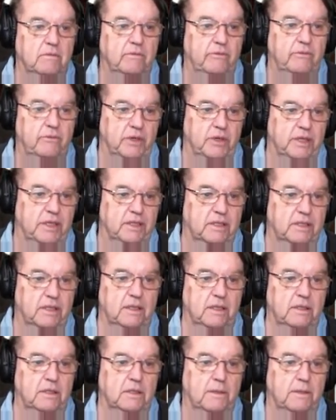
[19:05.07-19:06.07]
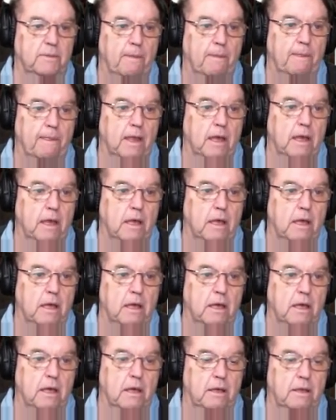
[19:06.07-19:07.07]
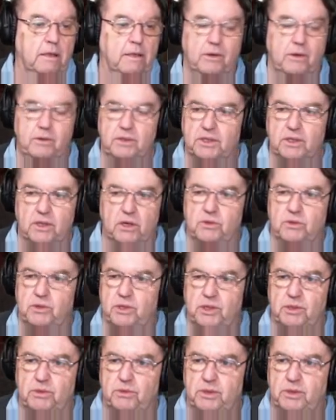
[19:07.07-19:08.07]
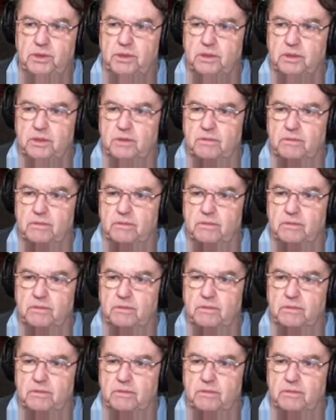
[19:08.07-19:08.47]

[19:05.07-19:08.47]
for instance, there is no use.